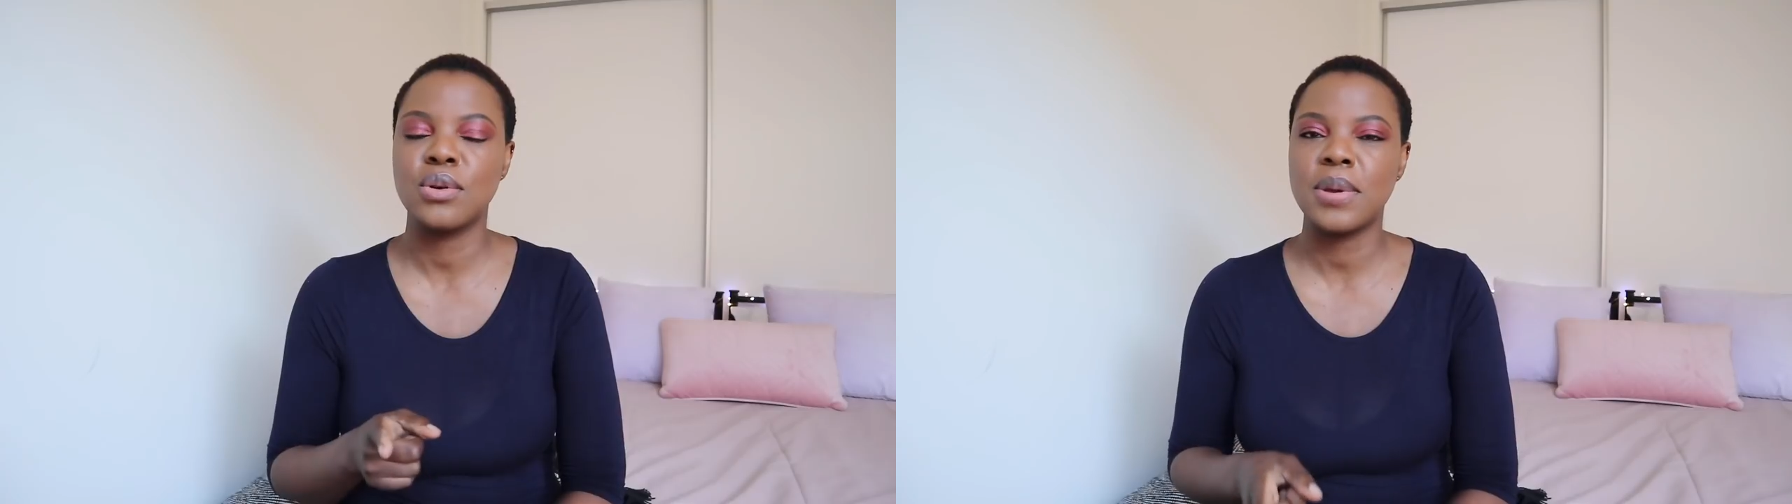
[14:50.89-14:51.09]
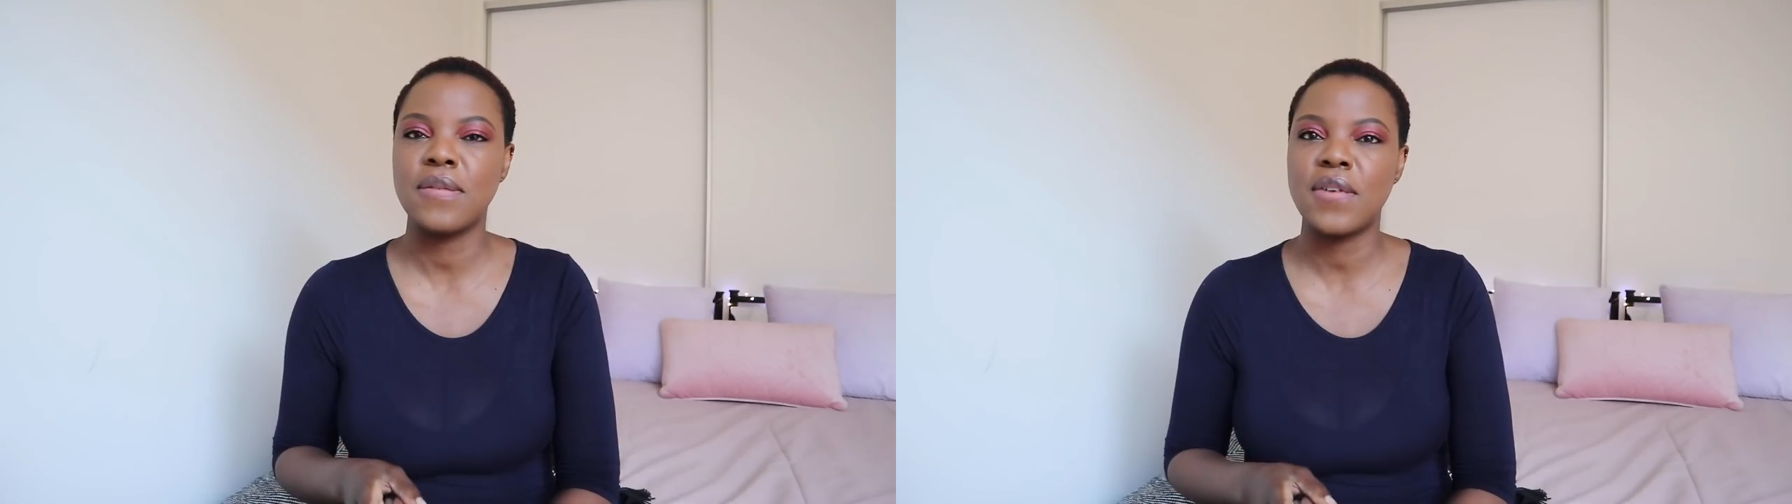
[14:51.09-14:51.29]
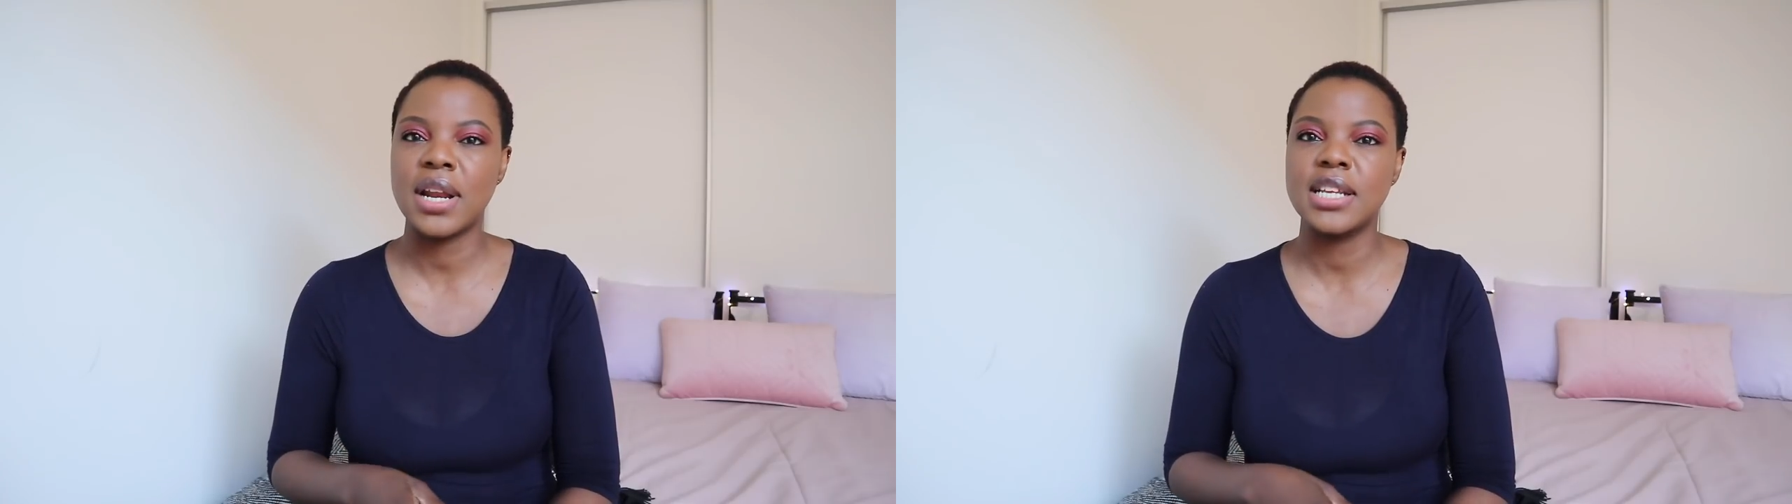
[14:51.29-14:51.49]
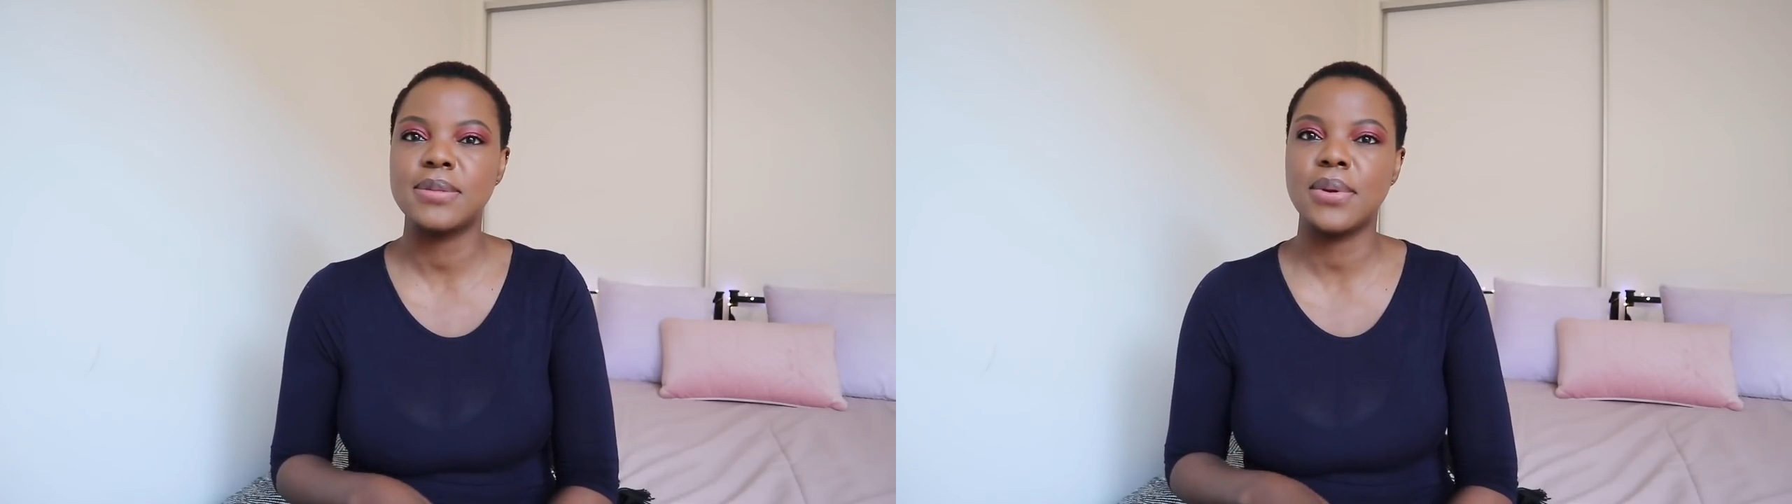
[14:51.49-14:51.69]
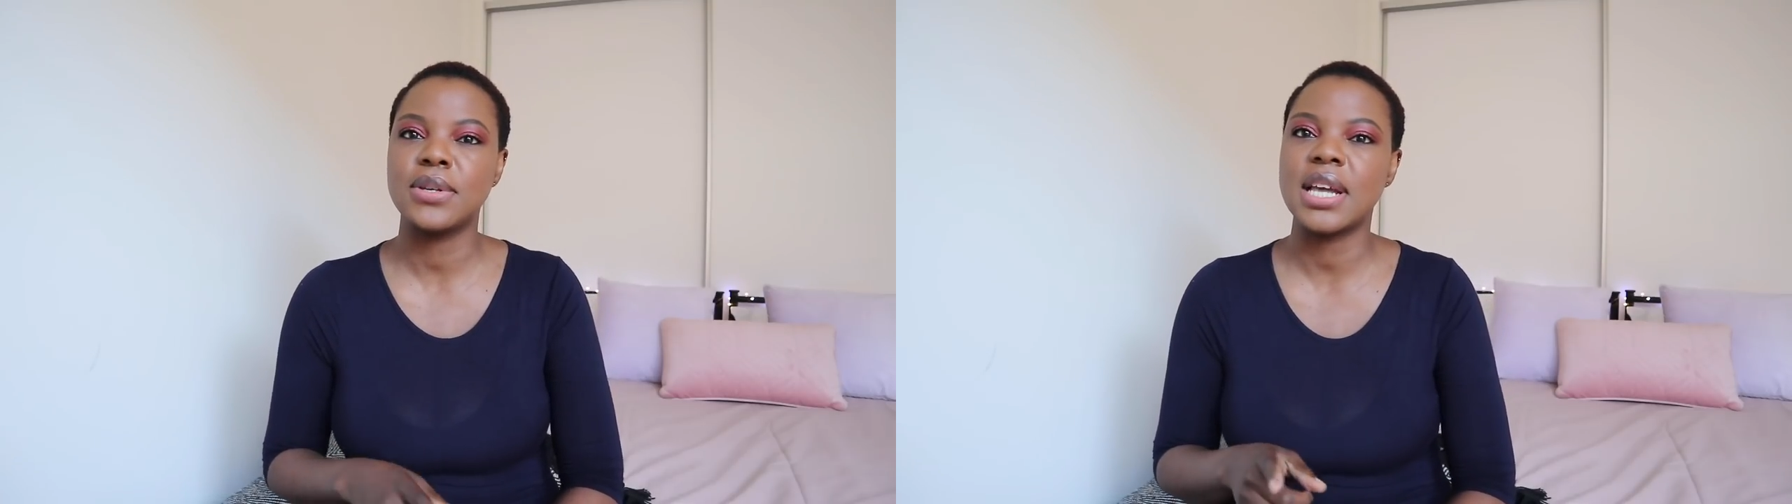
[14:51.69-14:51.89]
were a bit funny
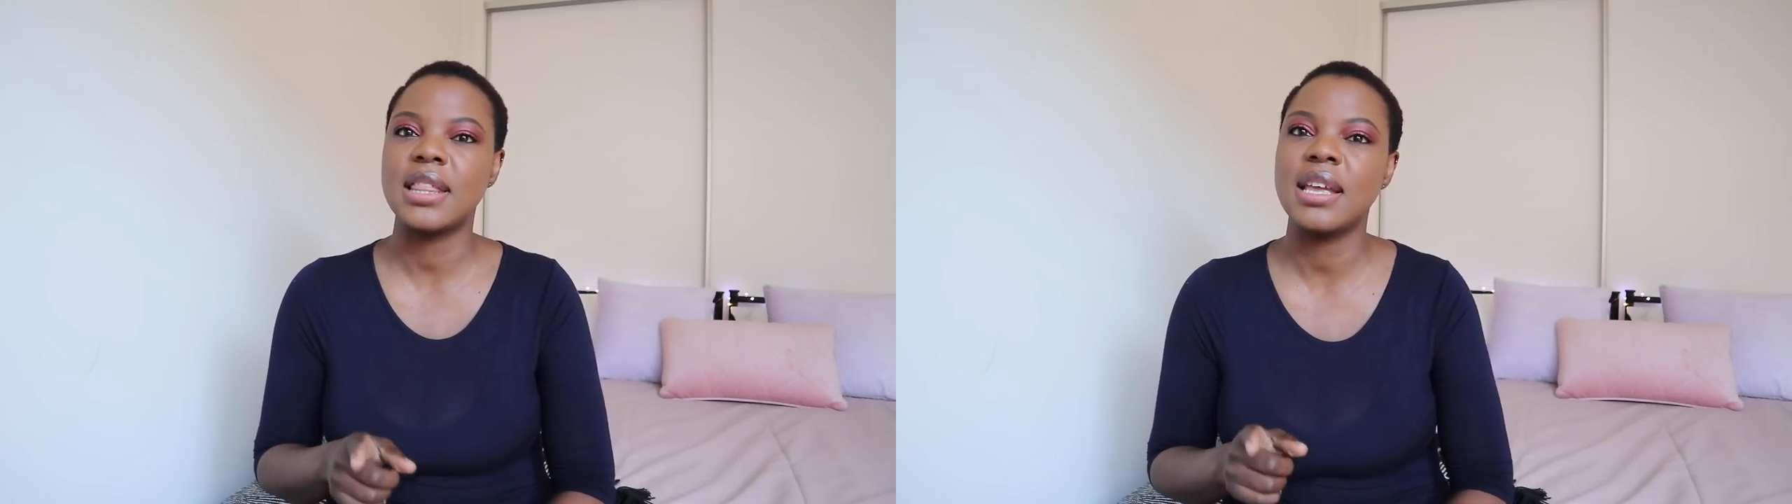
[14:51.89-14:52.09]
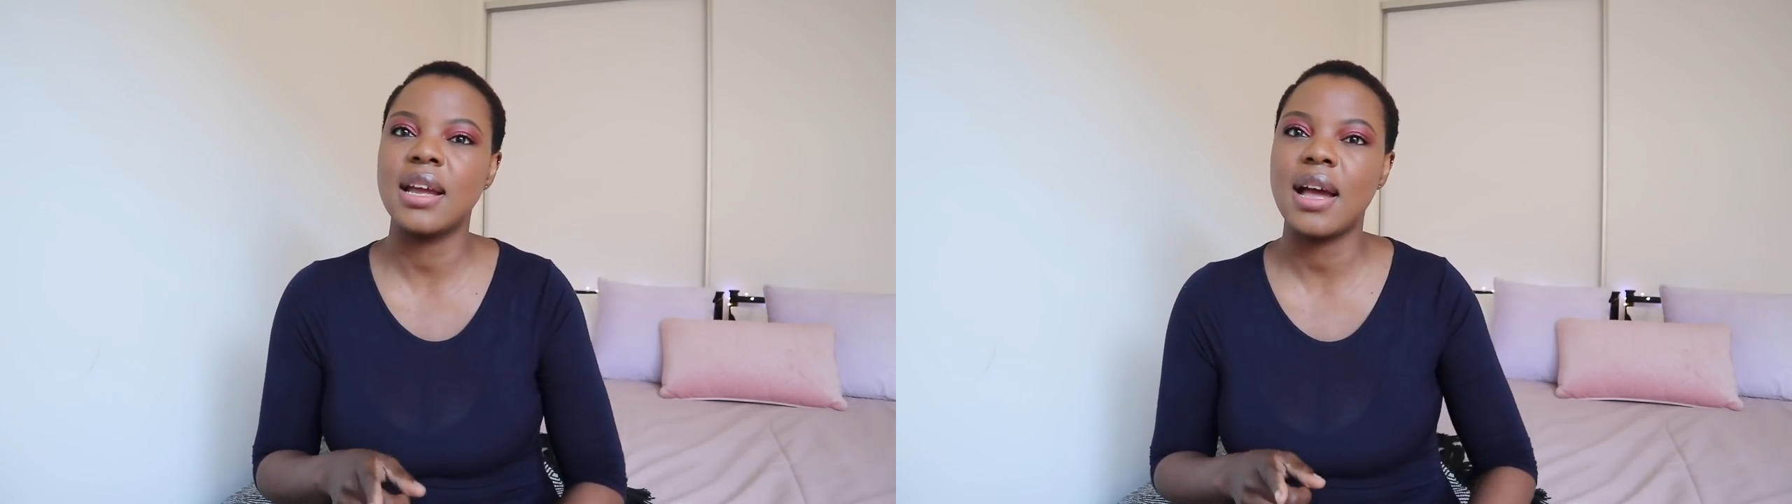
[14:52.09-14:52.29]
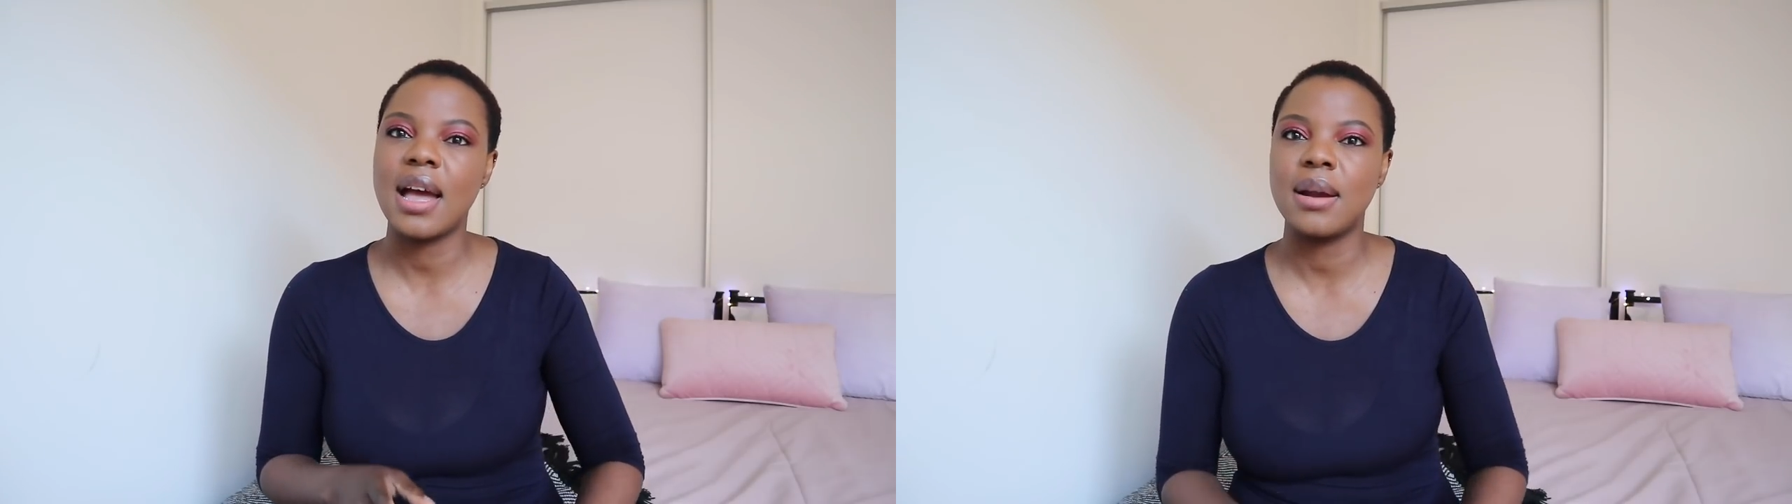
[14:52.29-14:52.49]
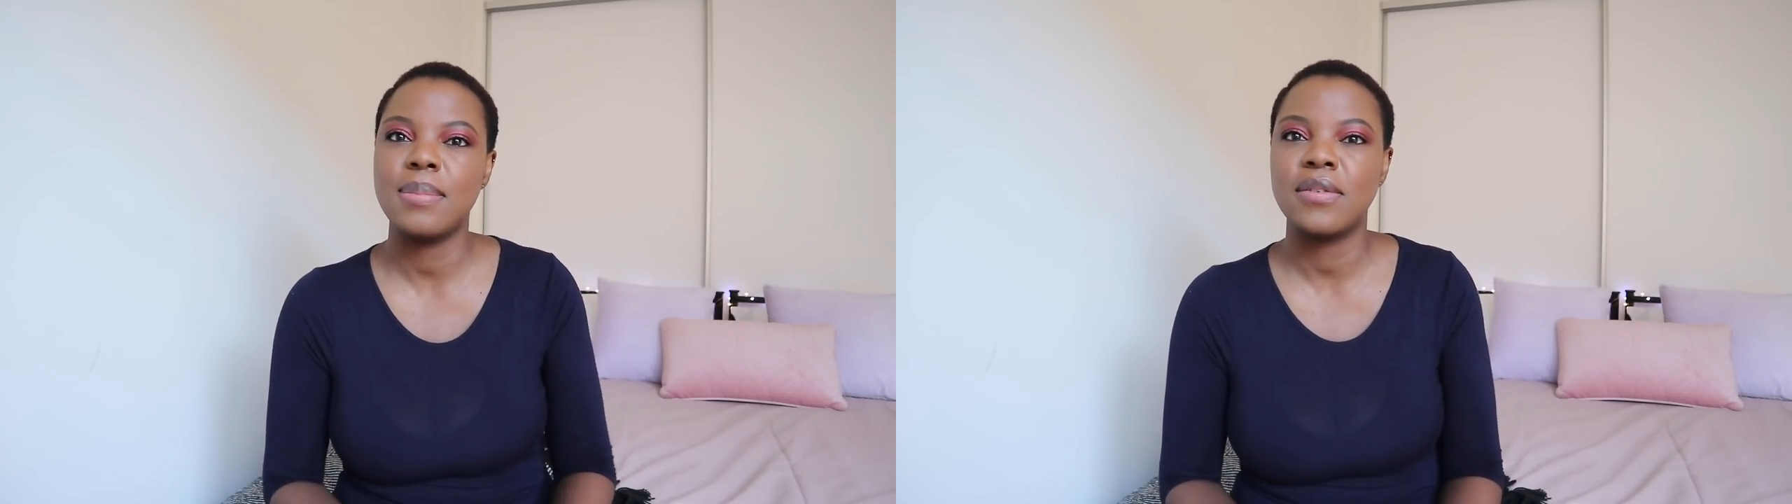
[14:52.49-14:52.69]
is because I think I had a